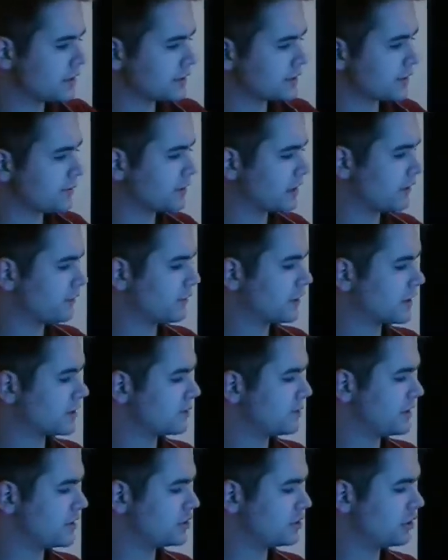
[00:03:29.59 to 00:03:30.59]
Something I forgot
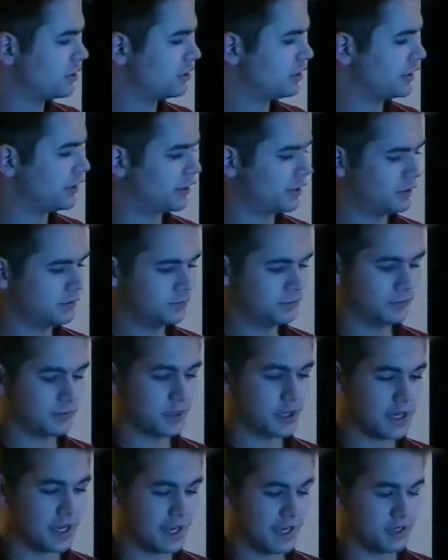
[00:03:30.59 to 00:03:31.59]
to mention earlier,
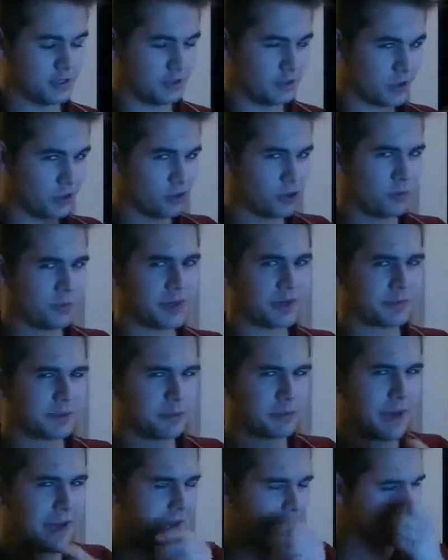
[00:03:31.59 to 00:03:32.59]
and don't open up
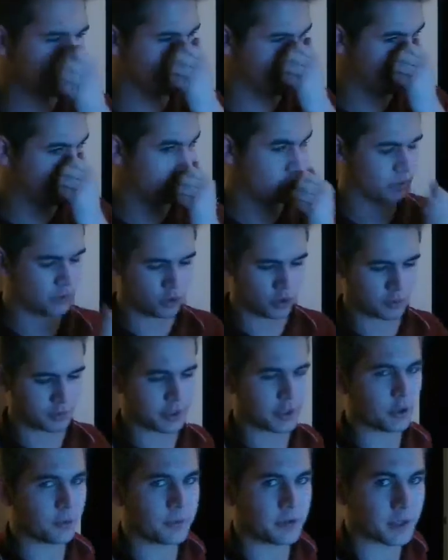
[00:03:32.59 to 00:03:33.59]
the pack like you would
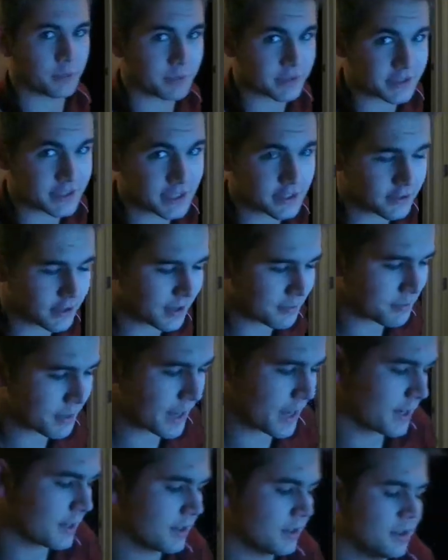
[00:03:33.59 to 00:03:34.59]
normally open up a cigarette
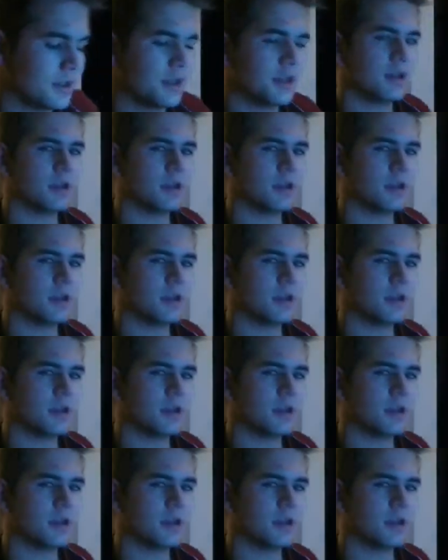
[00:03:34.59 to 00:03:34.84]
pack.